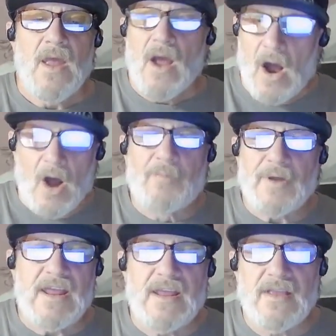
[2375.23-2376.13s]

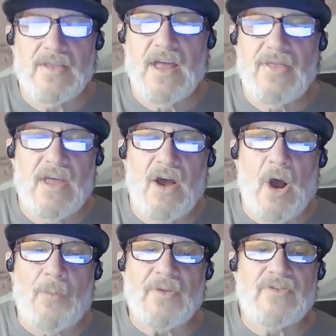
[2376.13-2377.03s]
Opening the, the
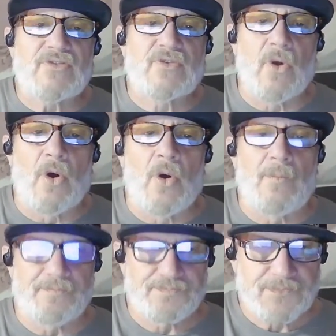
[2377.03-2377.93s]
open
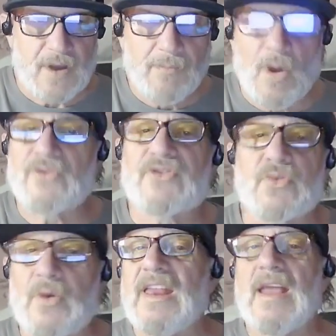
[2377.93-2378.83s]
scroll both
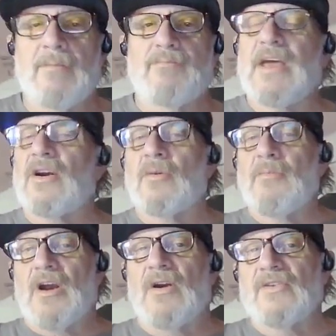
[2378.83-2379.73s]
sweet and bitter
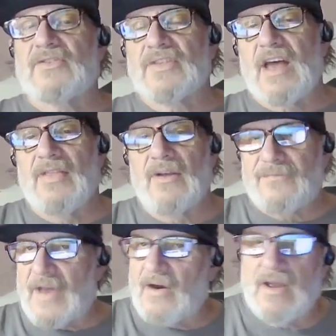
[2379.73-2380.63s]
mirrors the, the
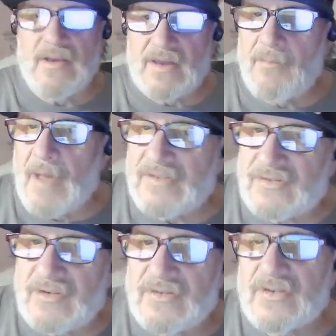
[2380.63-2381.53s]
varying
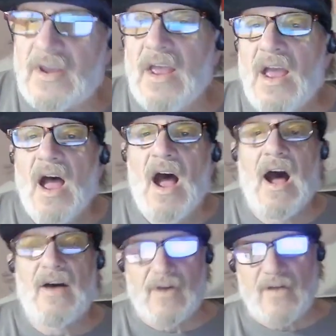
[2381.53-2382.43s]
dimensions
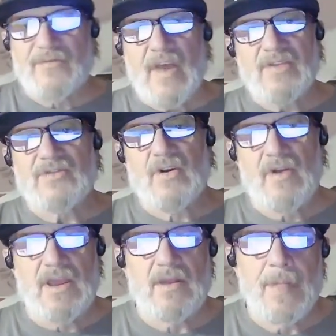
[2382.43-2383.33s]
of our faith
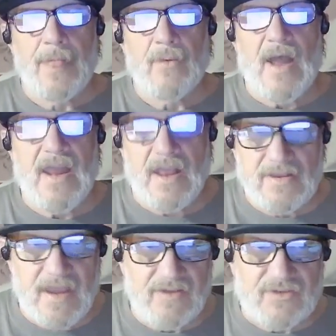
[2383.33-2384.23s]
journey right it,
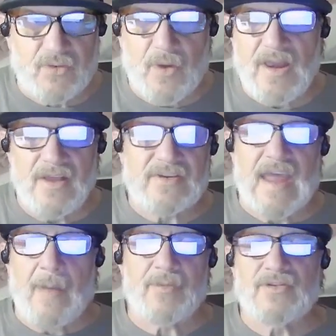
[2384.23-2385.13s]
its sweetness
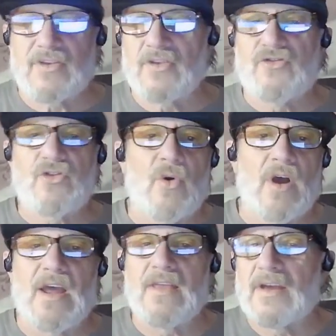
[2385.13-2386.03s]
captures the
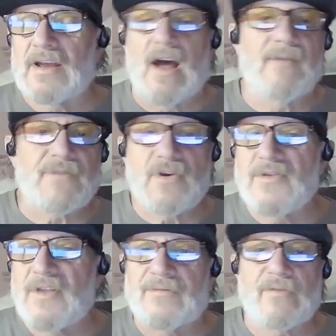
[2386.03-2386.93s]
joy the comfort
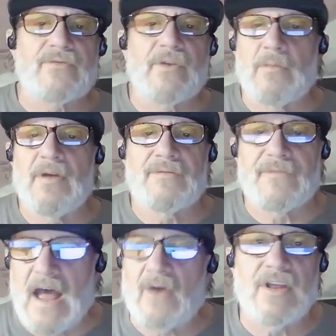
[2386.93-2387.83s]
the fulfillment
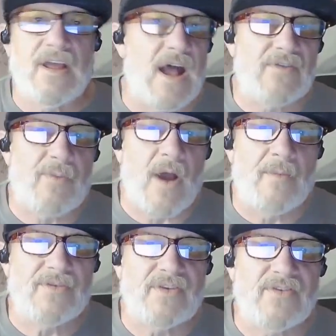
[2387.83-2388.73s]
found in god's
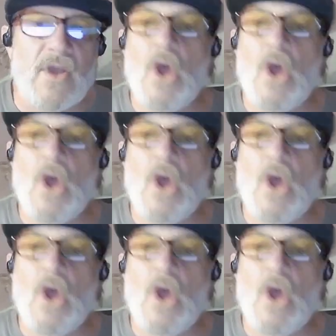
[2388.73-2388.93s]
promises